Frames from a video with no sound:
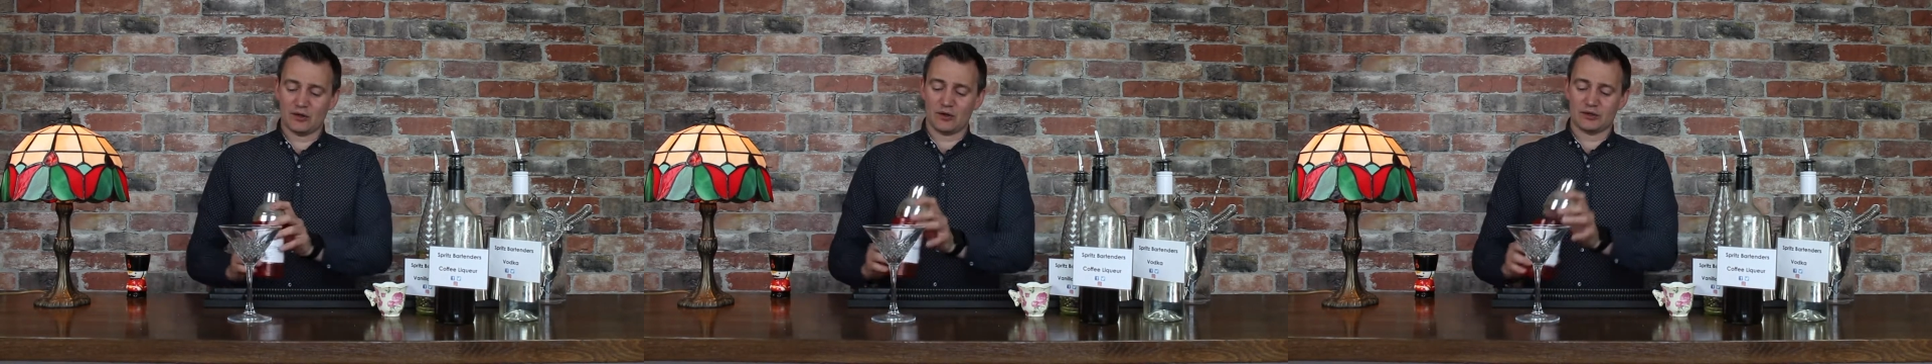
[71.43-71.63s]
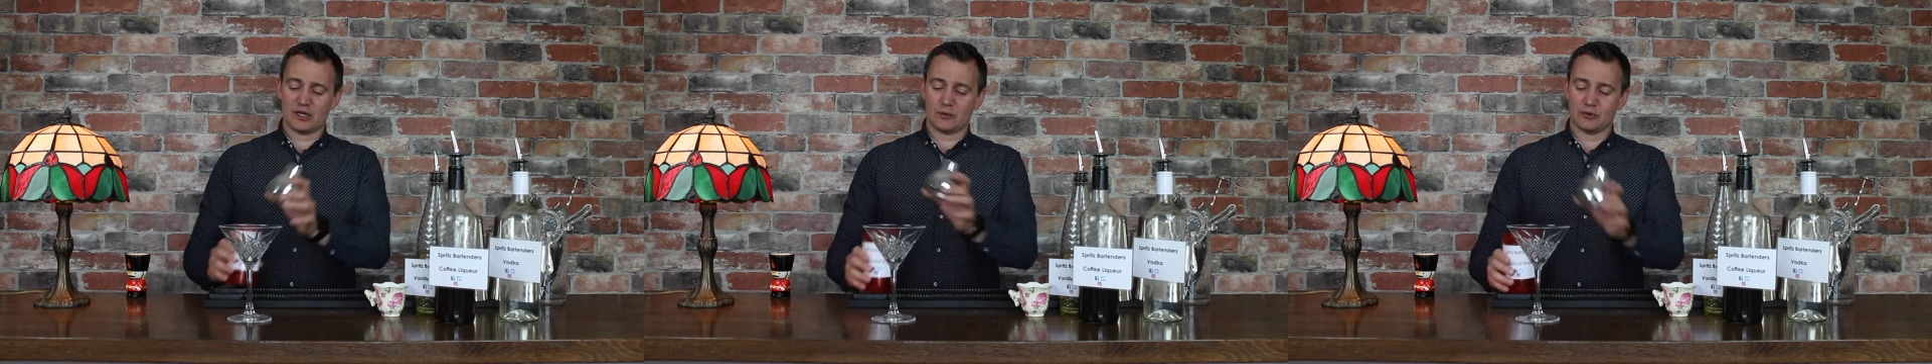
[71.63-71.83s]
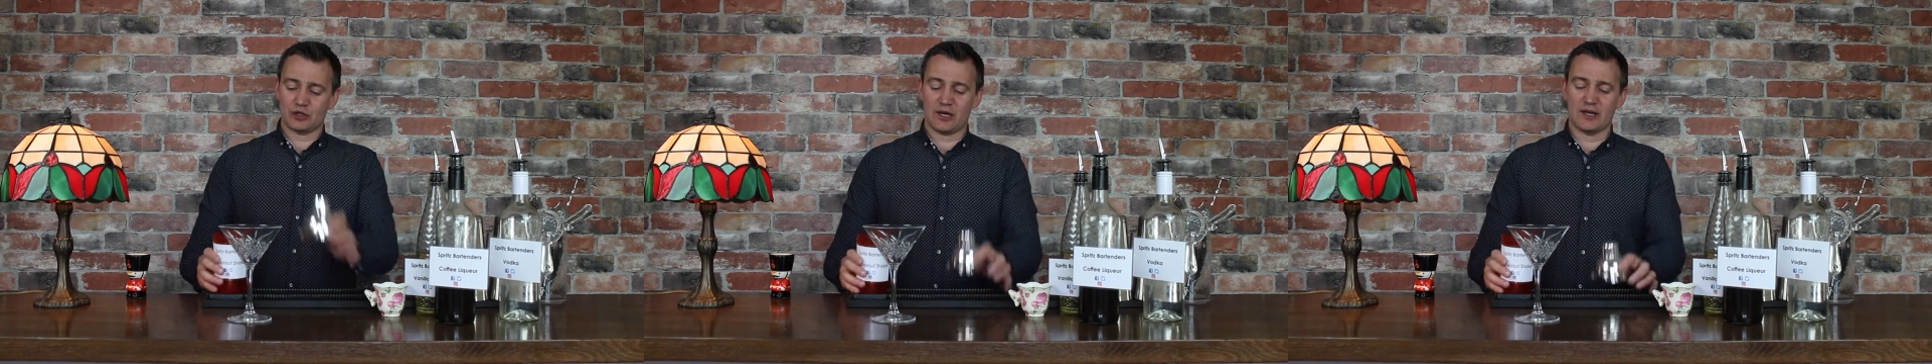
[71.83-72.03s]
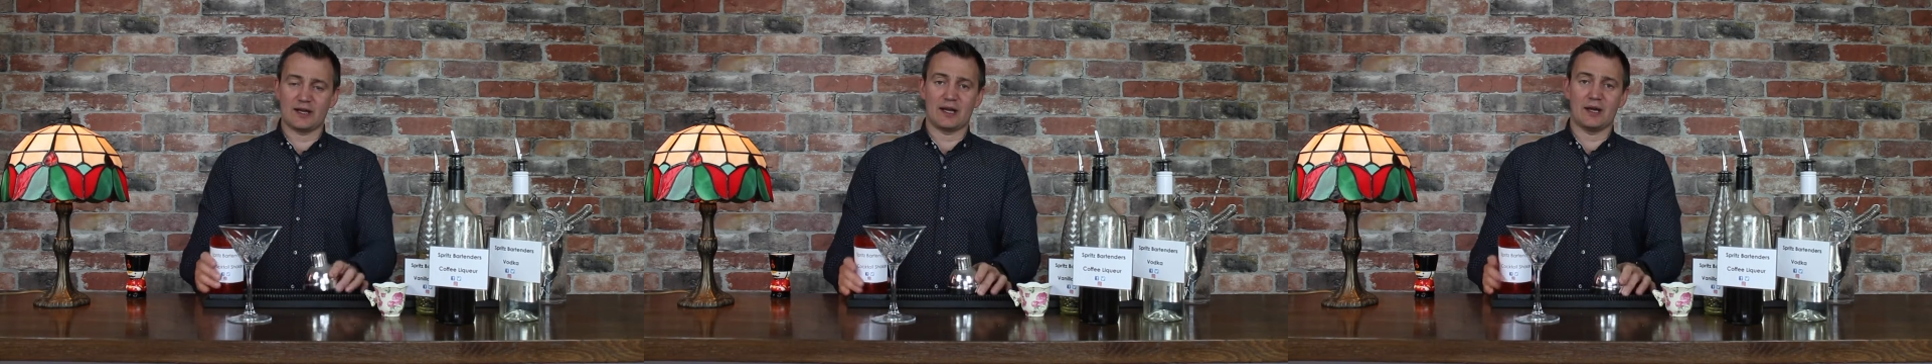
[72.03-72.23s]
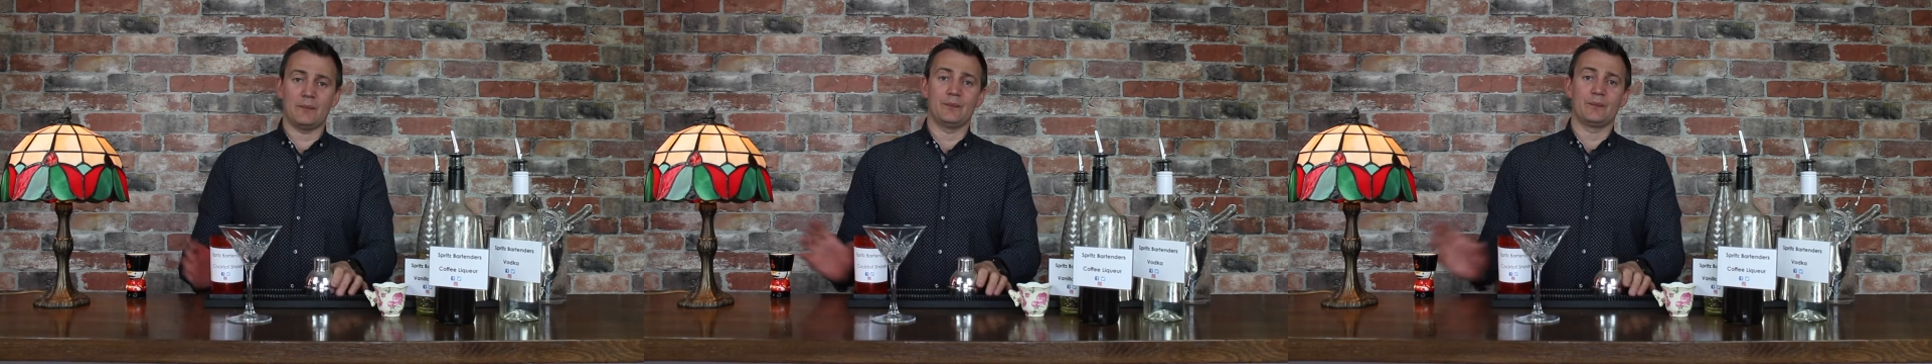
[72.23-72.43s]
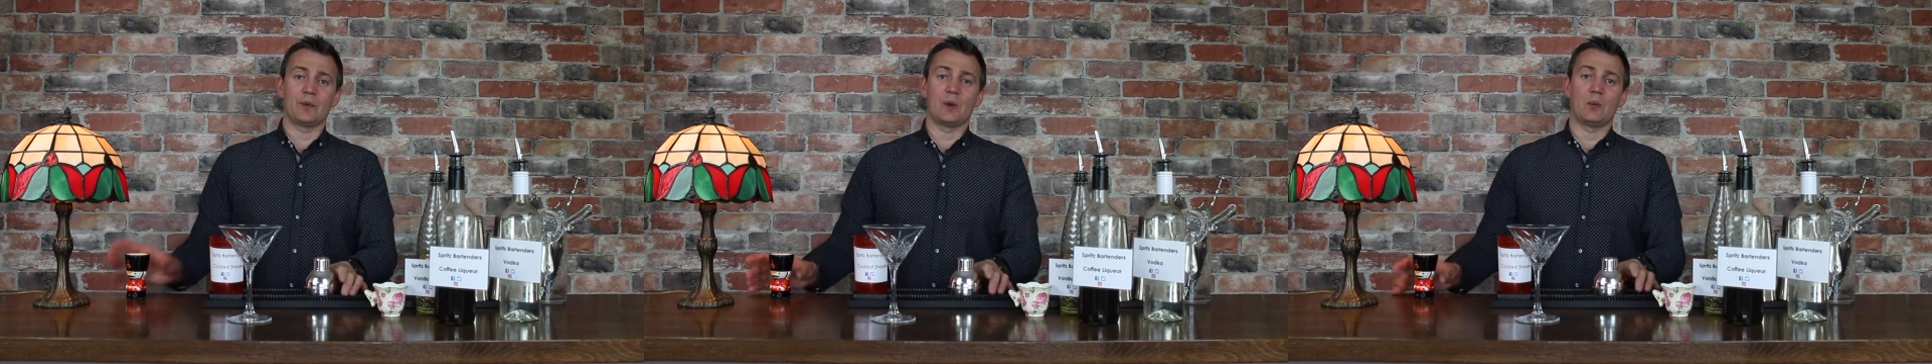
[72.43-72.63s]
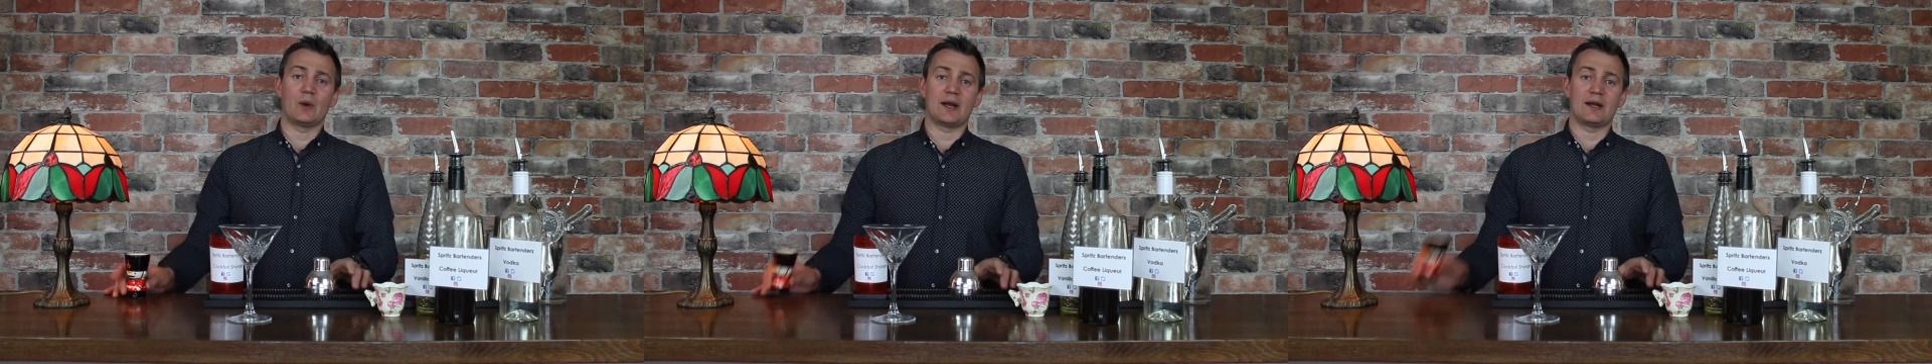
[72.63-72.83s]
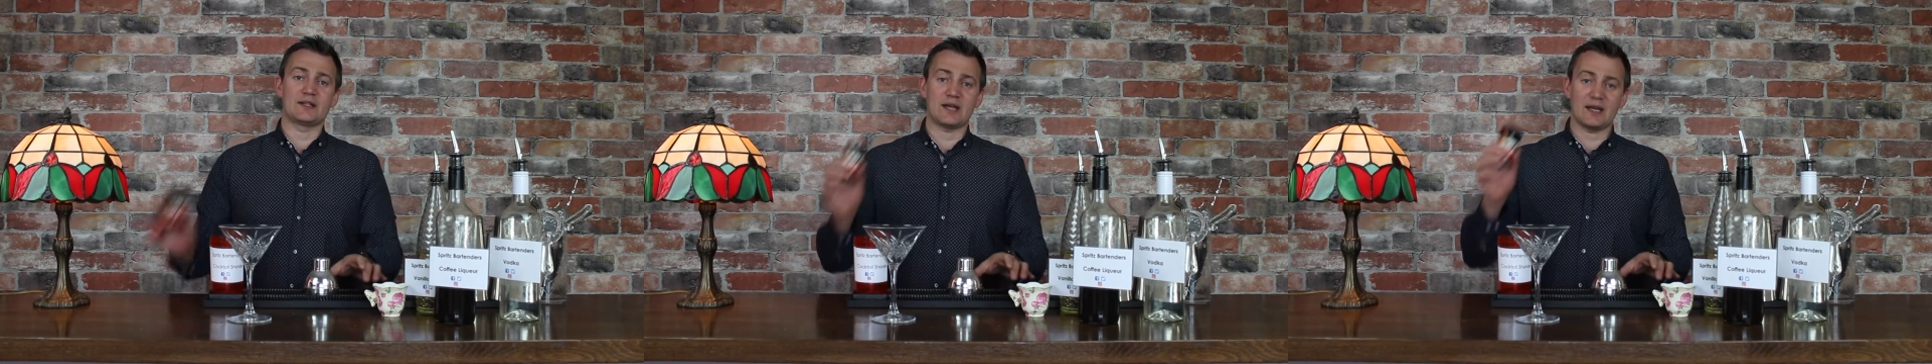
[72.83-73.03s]
cocktail shaker, we're
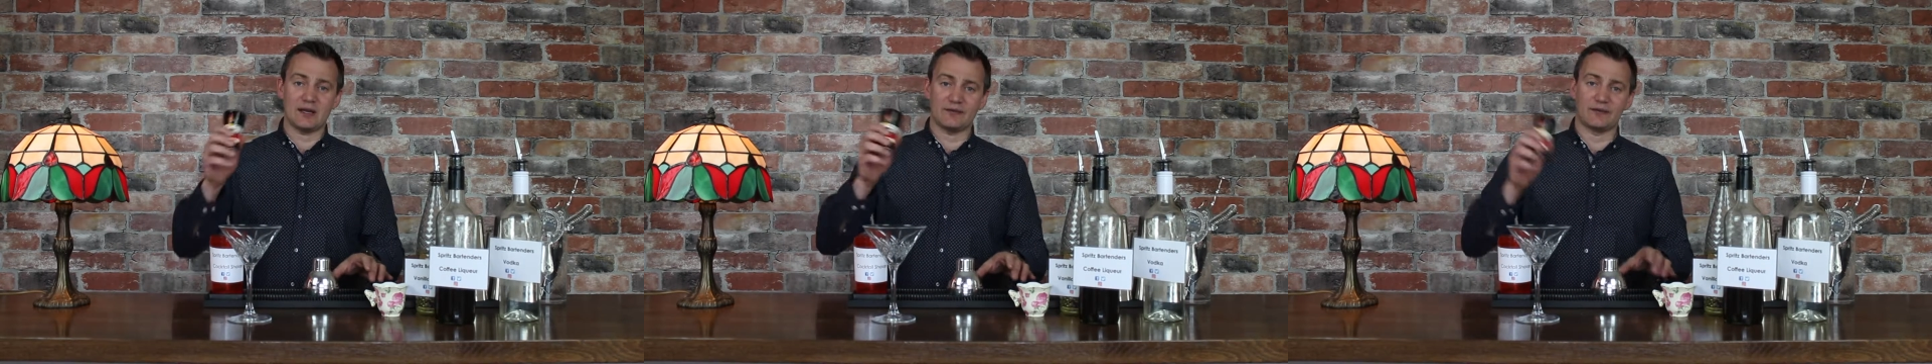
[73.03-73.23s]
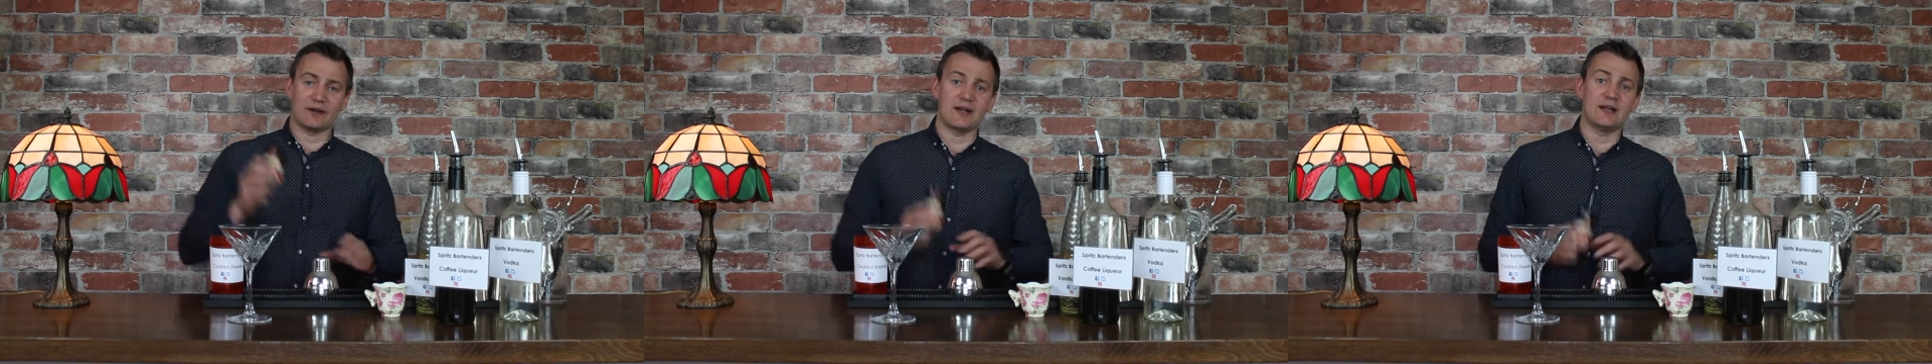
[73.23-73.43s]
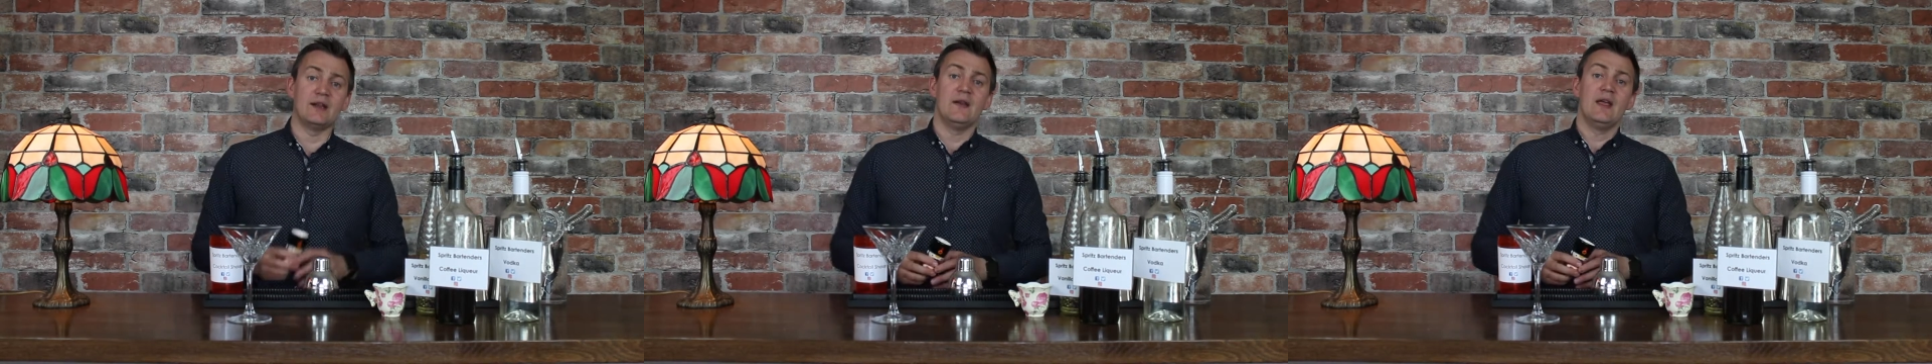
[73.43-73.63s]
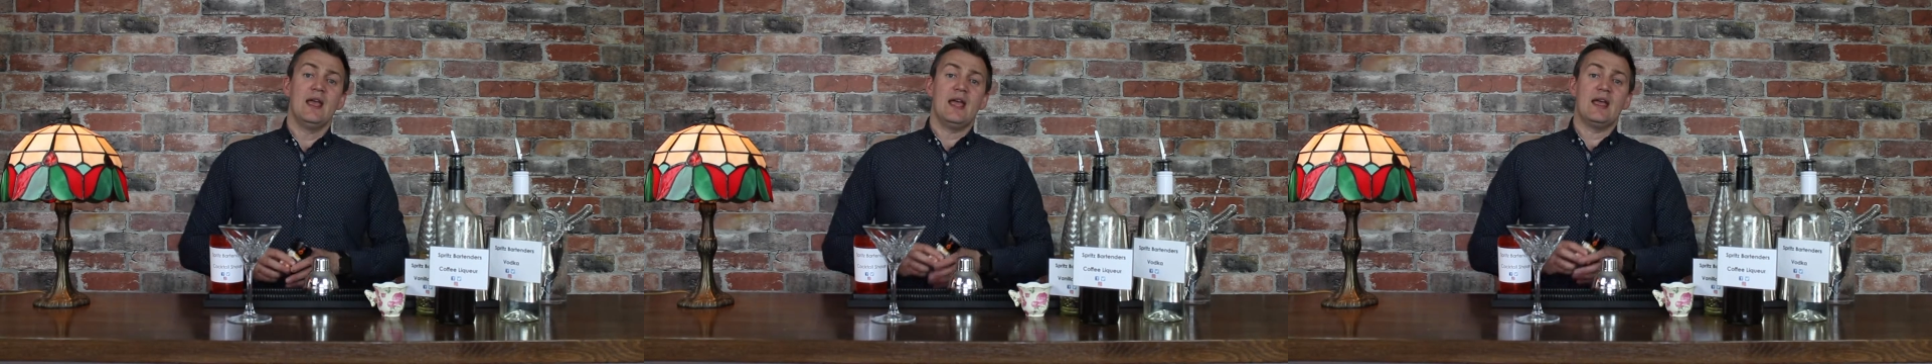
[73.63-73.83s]
going to take Fred.